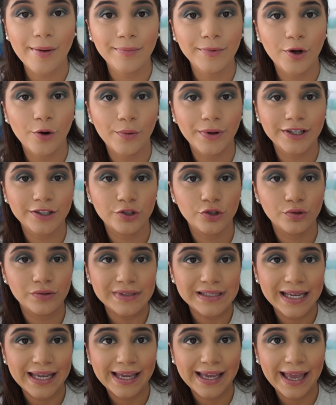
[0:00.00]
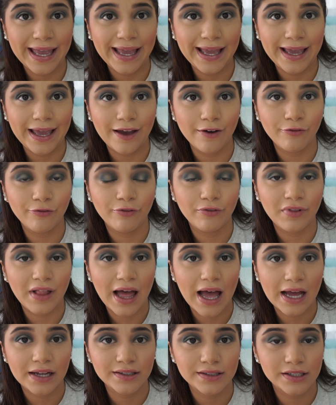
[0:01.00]
I'm going to take a
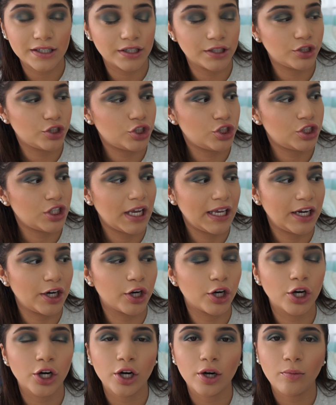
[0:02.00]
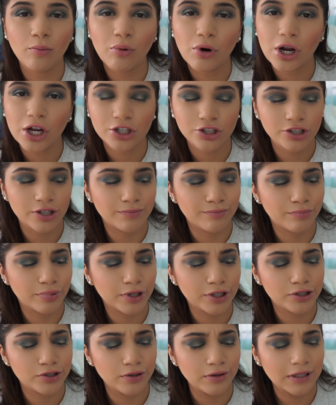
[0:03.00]
flat shader brush, I'm
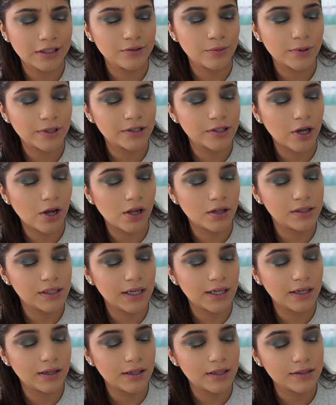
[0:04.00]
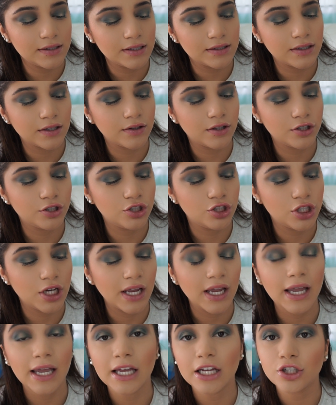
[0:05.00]
pretty sure that's what it's called, and this is the
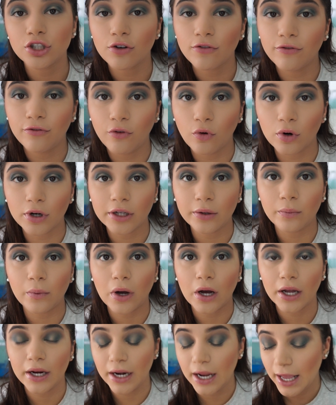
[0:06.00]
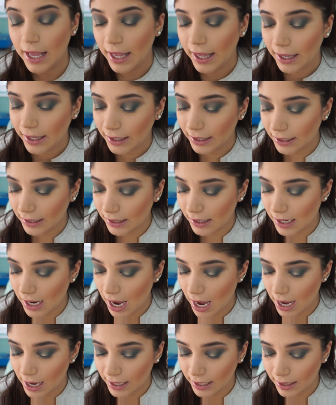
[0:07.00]
JH41. And
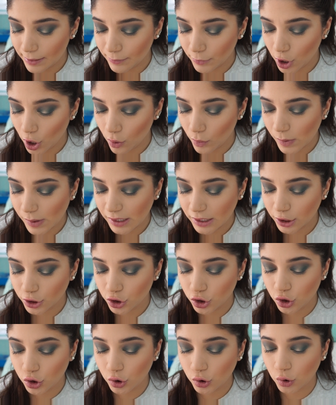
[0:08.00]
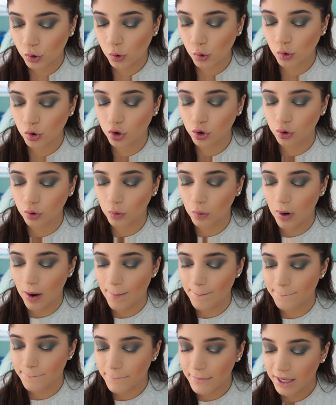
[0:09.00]
I am going to do
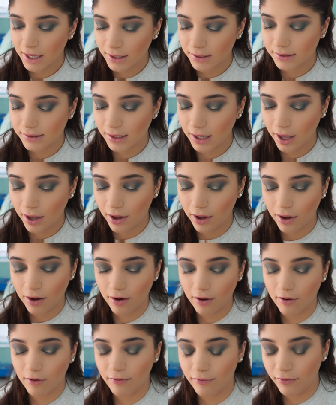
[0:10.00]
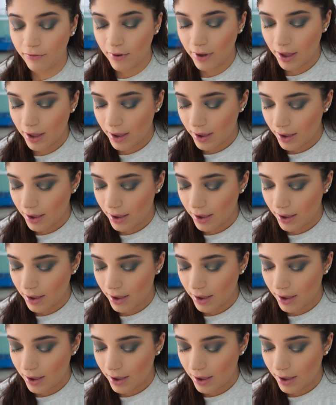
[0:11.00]
a mix of